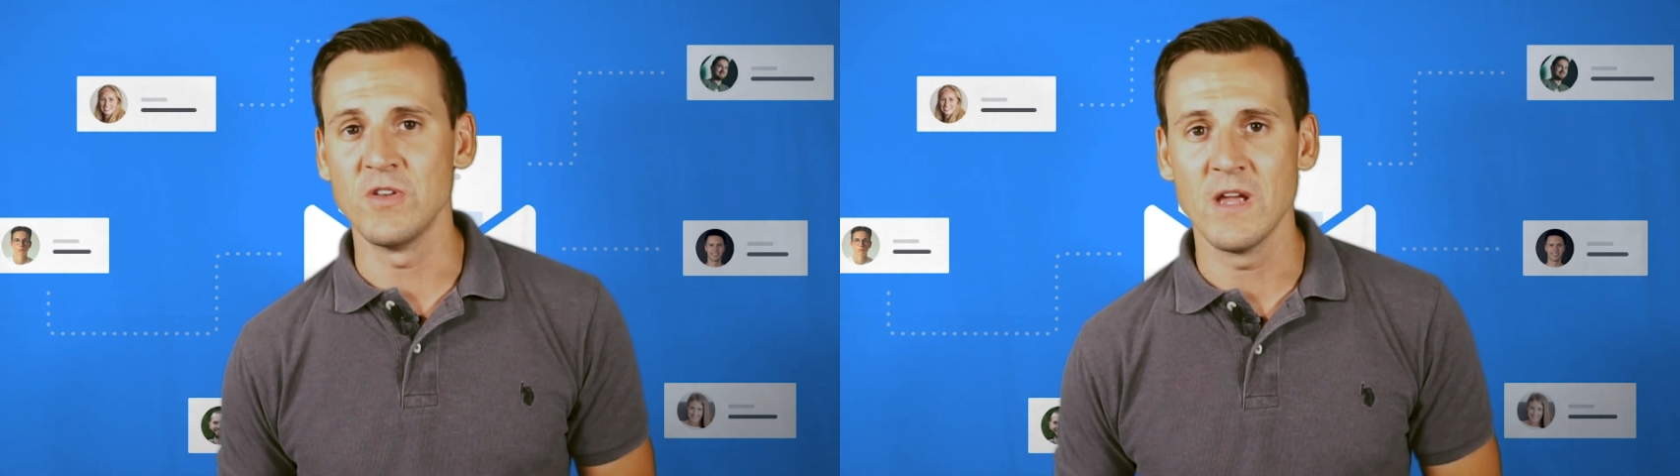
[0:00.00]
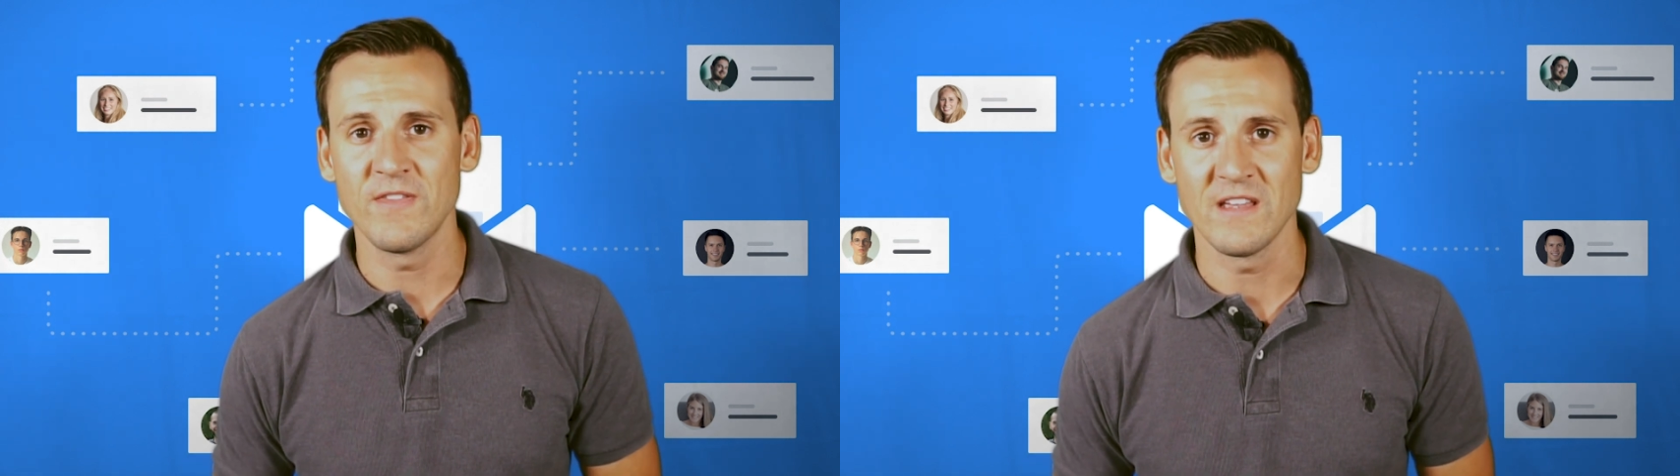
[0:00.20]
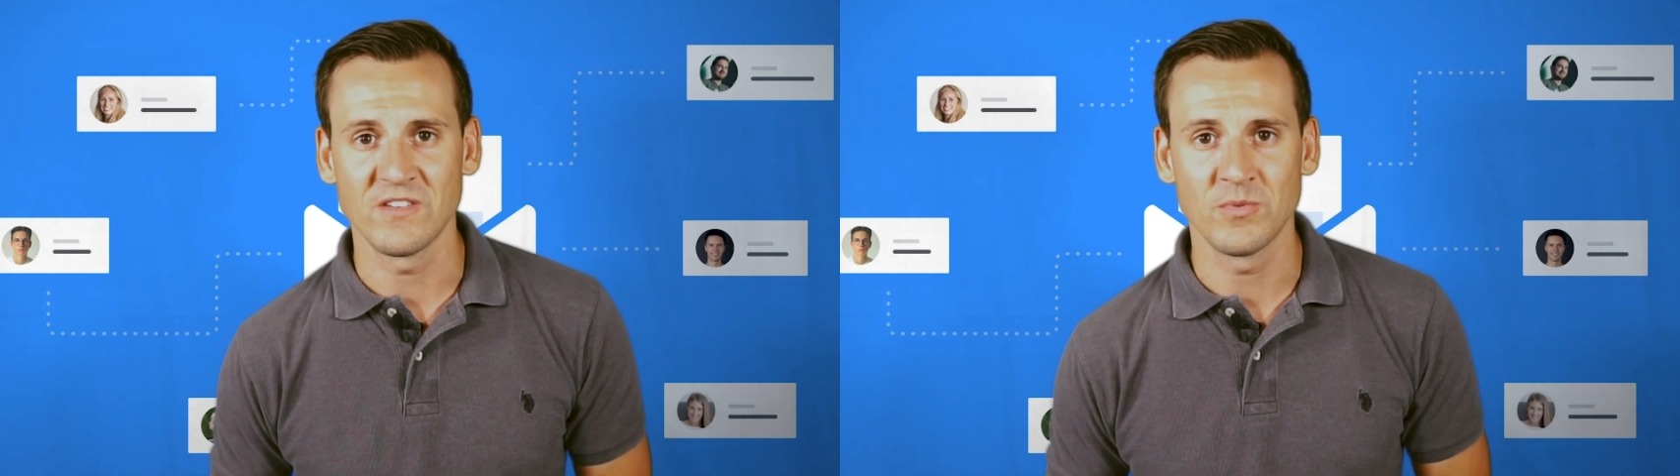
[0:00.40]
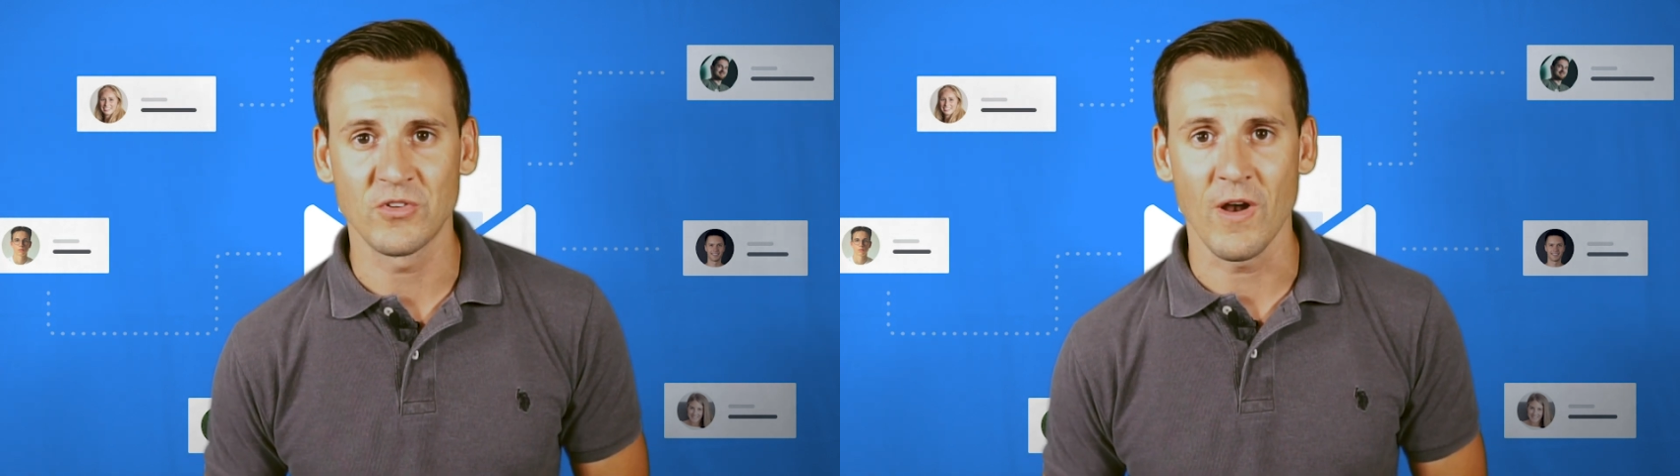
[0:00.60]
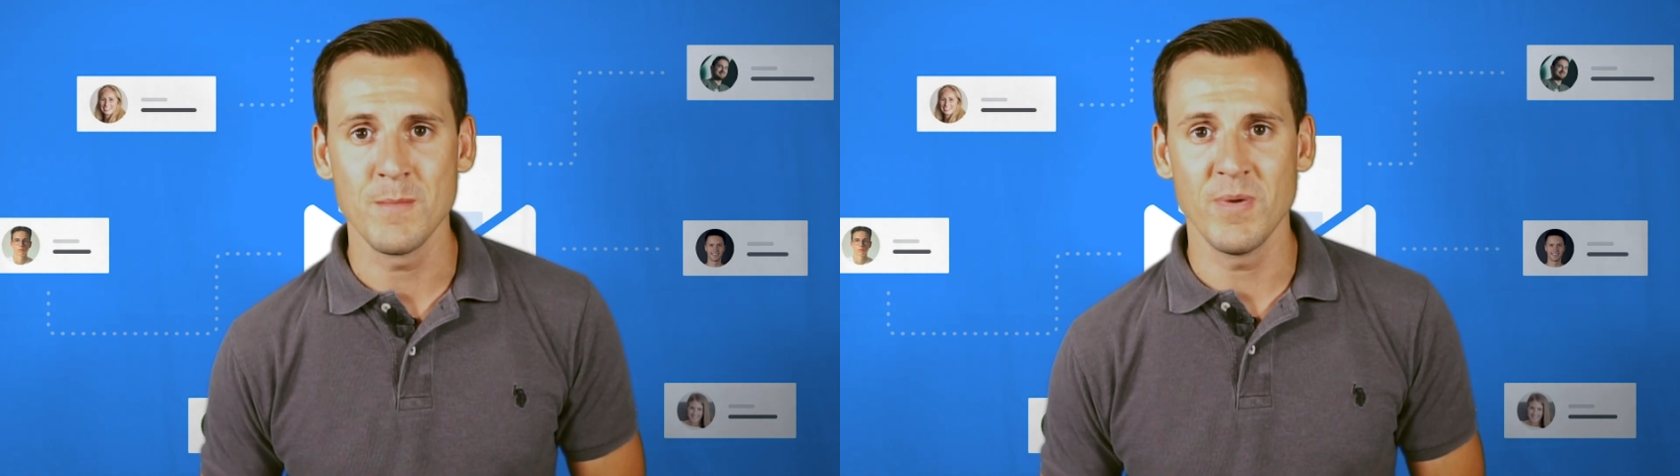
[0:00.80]
you hit that
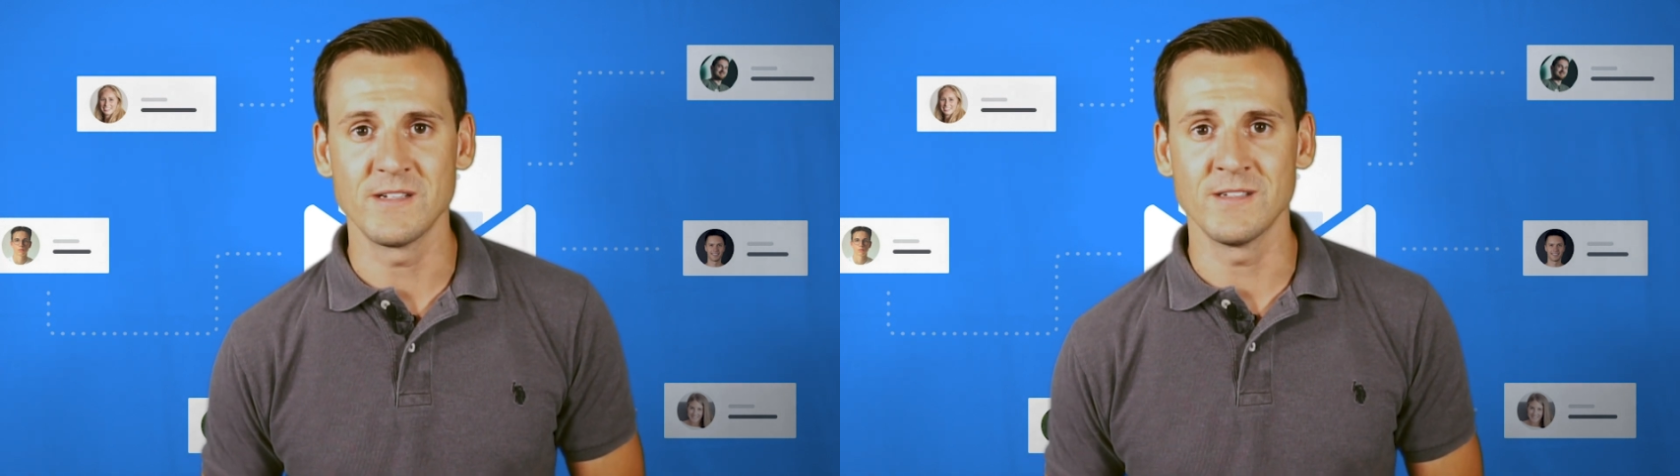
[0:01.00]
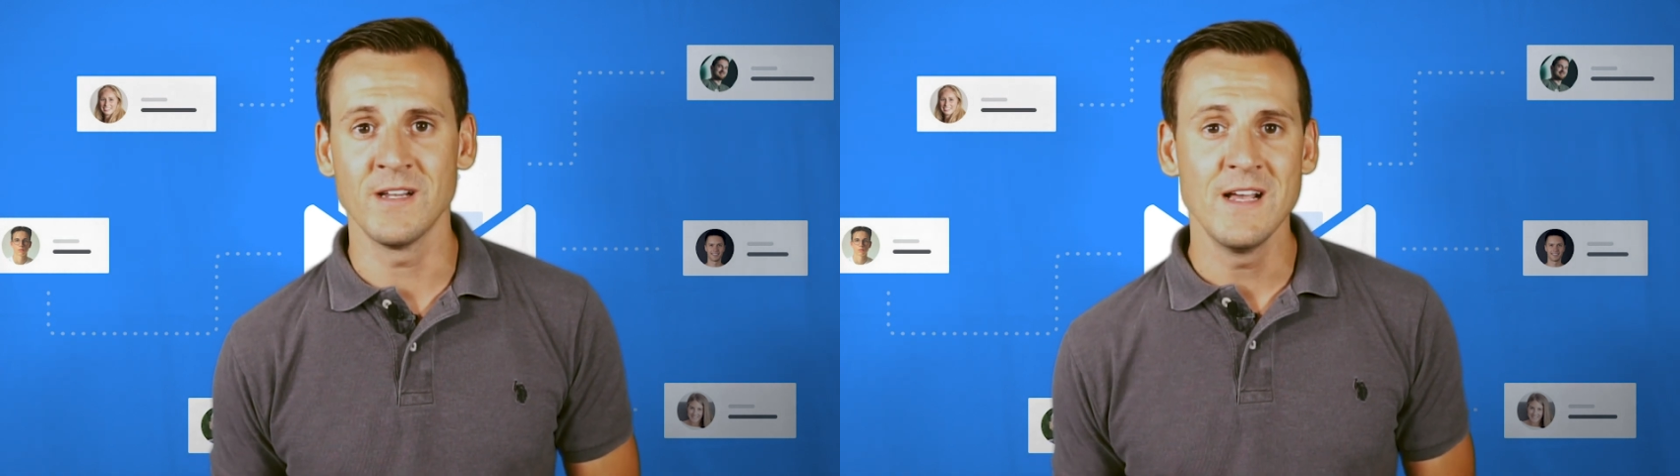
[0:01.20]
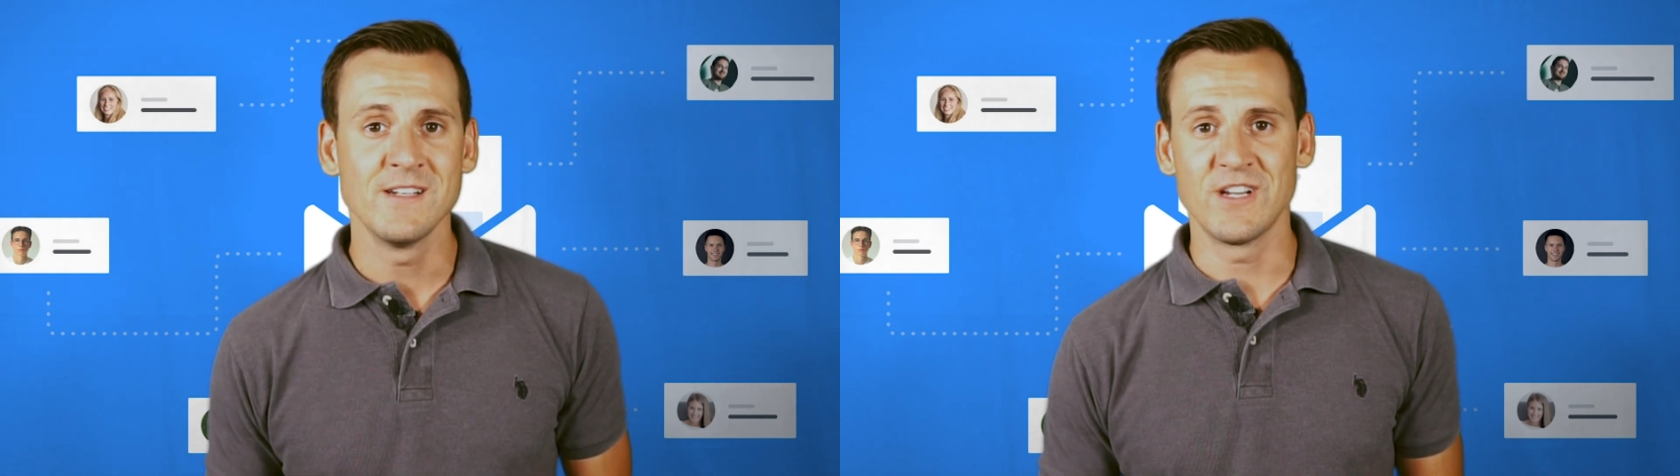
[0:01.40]
subscribe button.